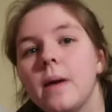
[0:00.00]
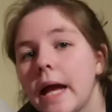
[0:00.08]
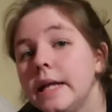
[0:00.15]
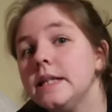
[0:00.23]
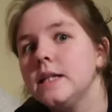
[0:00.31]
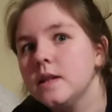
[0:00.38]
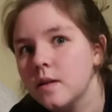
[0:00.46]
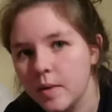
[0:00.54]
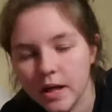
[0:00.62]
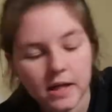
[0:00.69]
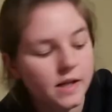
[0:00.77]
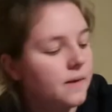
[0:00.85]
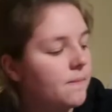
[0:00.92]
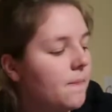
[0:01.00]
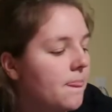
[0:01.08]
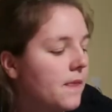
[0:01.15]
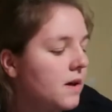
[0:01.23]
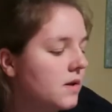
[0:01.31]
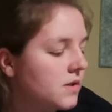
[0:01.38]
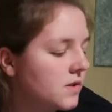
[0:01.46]
painting the painting.
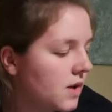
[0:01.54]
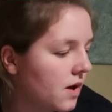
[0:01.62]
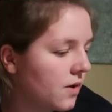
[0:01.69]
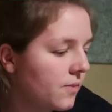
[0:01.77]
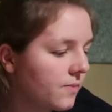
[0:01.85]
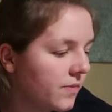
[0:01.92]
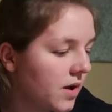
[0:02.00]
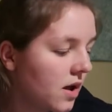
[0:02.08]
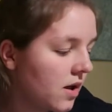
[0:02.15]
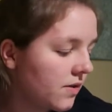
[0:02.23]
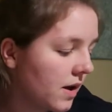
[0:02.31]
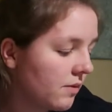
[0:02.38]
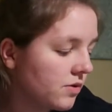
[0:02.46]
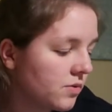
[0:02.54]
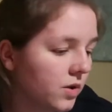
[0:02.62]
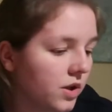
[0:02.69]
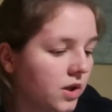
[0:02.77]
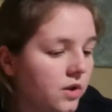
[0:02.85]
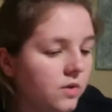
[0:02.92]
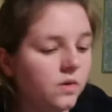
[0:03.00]
So that was
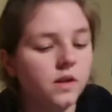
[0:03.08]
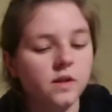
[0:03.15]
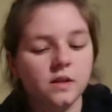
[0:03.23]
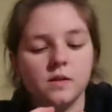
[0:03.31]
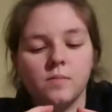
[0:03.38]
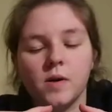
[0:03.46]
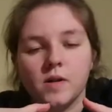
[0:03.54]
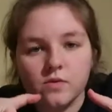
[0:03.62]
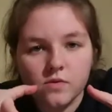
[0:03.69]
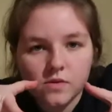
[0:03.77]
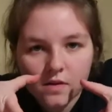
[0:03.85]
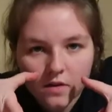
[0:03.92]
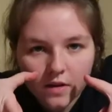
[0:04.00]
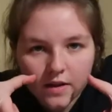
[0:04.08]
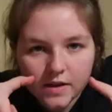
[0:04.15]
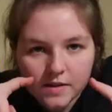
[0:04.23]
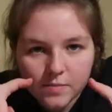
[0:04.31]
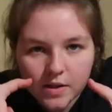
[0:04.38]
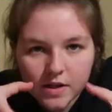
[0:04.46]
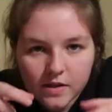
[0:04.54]
really cute. And like the puzzles are like
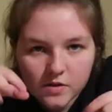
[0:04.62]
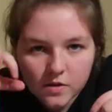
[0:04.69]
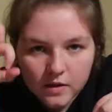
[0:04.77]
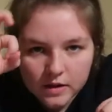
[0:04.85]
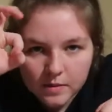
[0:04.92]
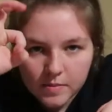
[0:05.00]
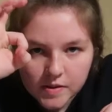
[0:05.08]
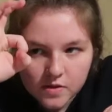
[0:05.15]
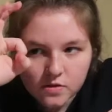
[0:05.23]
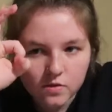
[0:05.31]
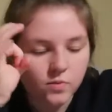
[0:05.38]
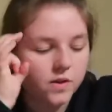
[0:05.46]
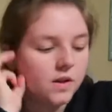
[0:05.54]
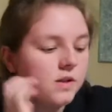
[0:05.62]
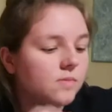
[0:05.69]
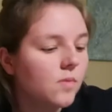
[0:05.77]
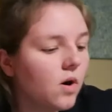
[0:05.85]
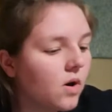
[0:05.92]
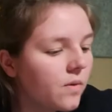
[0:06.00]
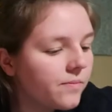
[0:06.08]
this big, so like the pieces are really
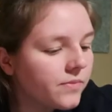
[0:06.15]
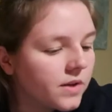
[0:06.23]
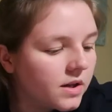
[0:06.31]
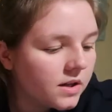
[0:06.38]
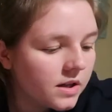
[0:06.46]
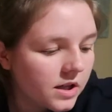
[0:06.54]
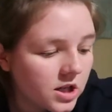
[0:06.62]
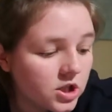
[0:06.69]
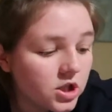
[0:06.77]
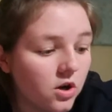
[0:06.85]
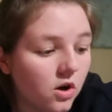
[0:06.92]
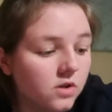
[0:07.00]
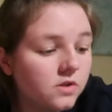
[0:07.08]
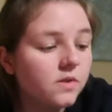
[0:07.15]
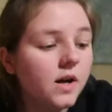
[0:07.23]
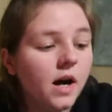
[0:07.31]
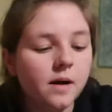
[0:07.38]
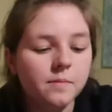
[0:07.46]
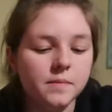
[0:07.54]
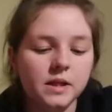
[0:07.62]
small. She also
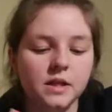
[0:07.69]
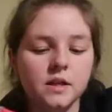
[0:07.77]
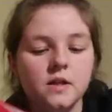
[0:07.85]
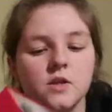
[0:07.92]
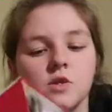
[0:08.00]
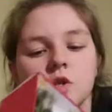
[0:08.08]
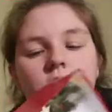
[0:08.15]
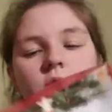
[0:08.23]
got me this